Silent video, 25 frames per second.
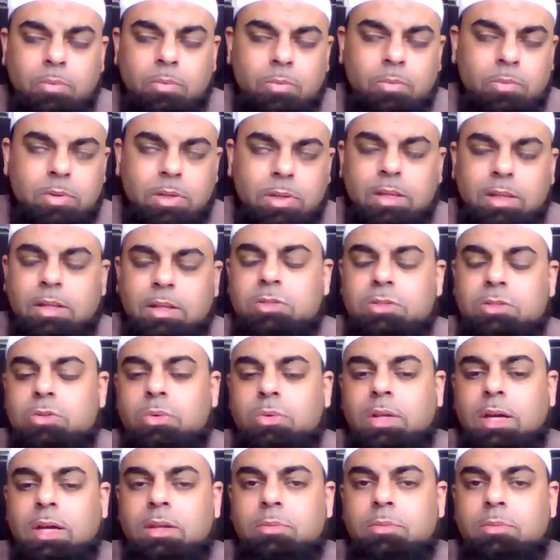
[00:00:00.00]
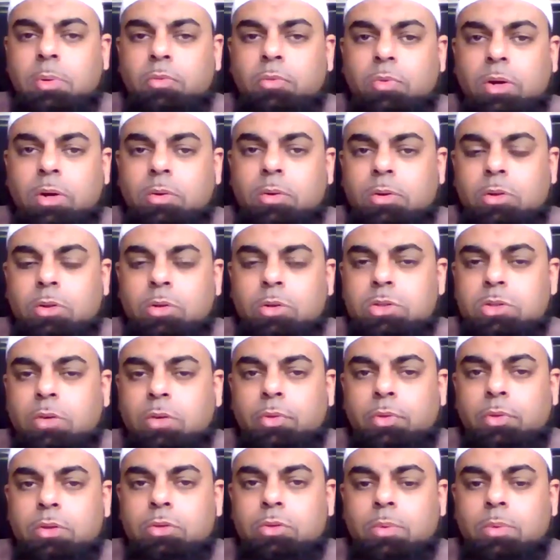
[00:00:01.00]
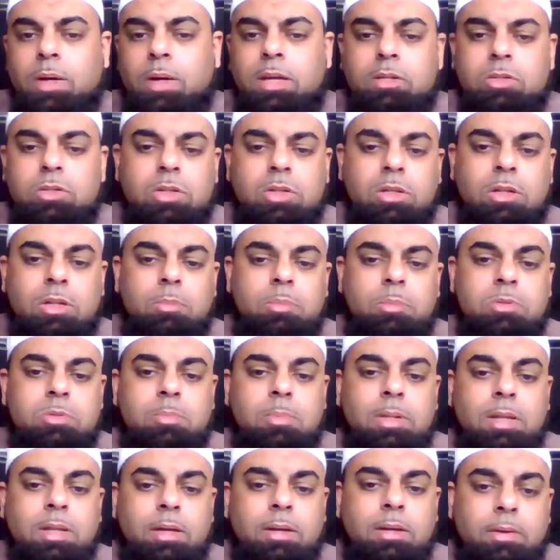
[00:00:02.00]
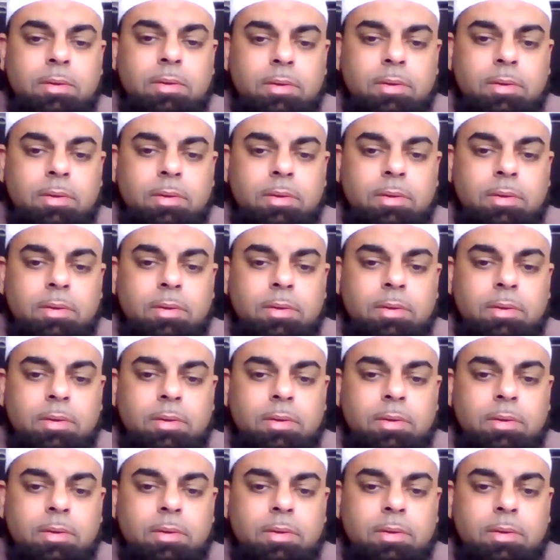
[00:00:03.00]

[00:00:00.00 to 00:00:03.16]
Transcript: Let, us do that before I close off with the dua, inshallah. Bismillah.